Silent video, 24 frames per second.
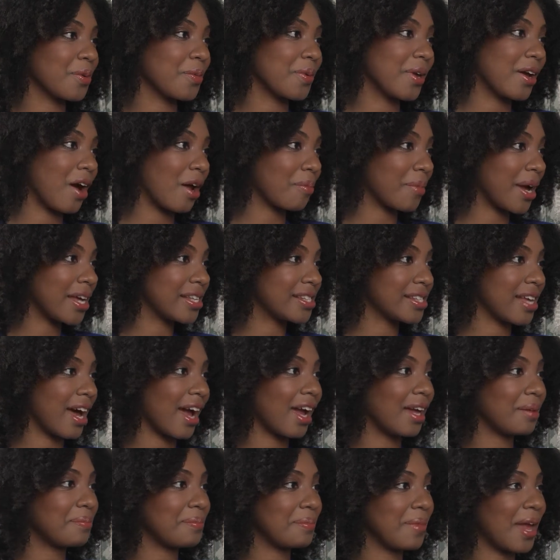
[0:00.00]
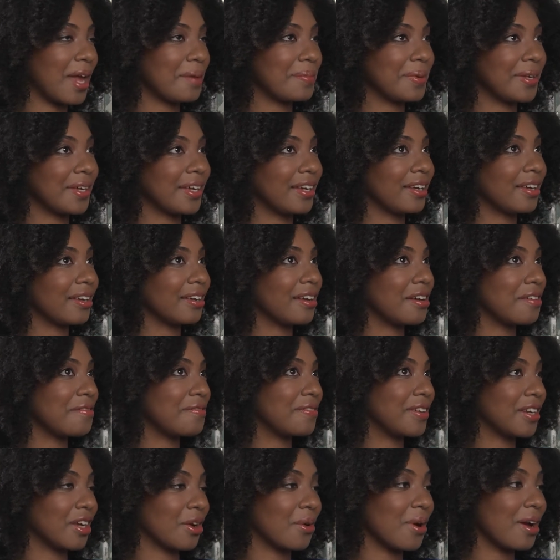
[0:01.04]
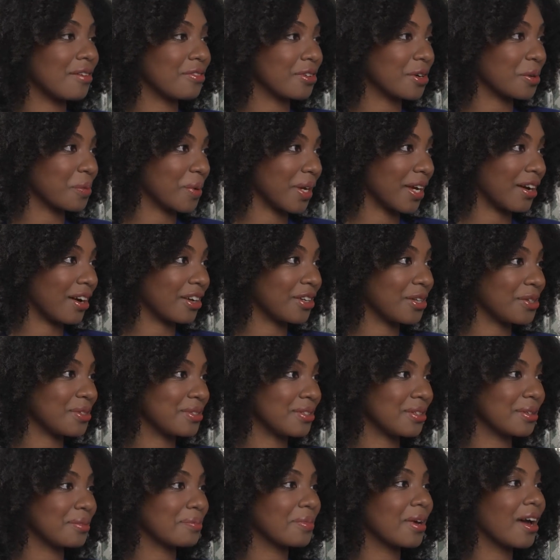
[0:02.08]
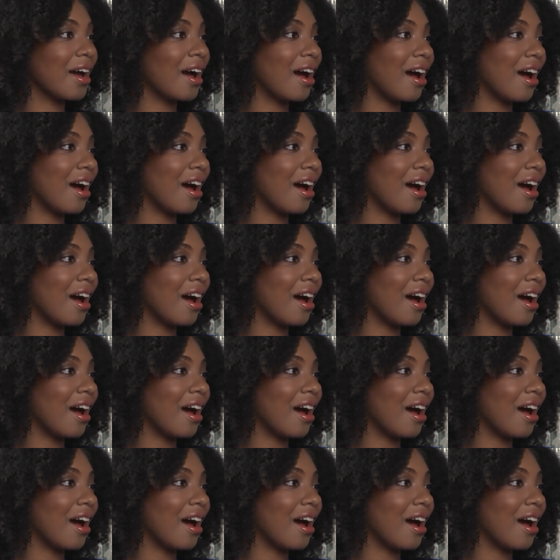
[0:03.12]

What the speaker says: a week on my site, maybe a video every week on YouTube.